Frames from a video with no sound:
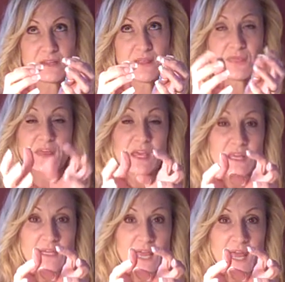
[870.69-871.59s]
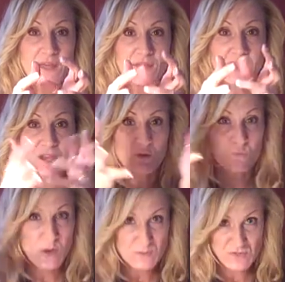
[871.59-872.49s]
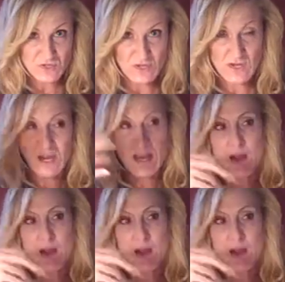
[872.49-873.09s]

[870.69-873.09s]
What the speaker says: thin and they can rupture.